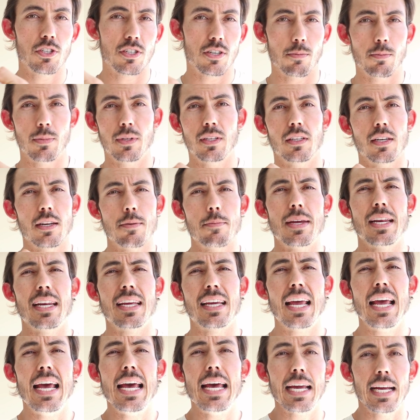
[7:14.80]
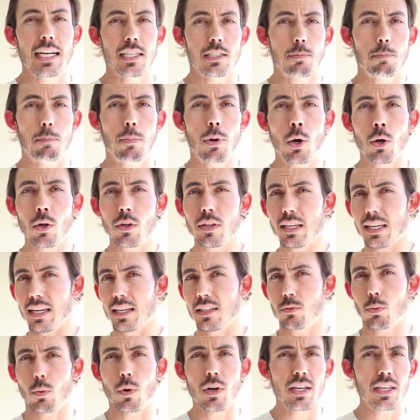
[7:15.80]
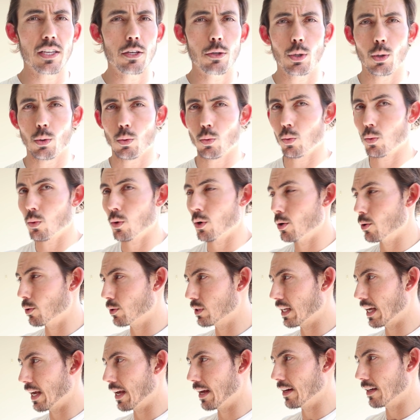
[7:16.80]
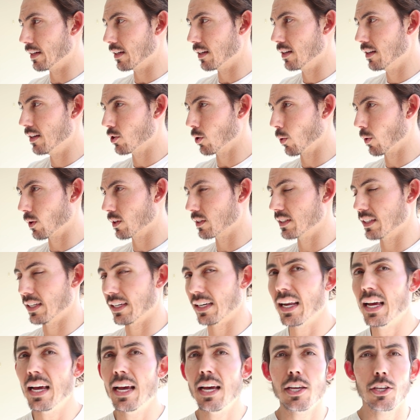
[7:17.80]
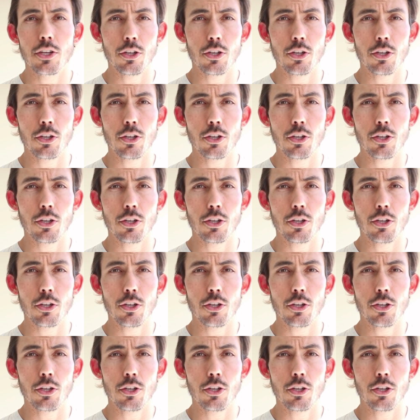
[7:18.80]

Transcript: stability, meaning it's pulling, it's wanting you to rotate towards it.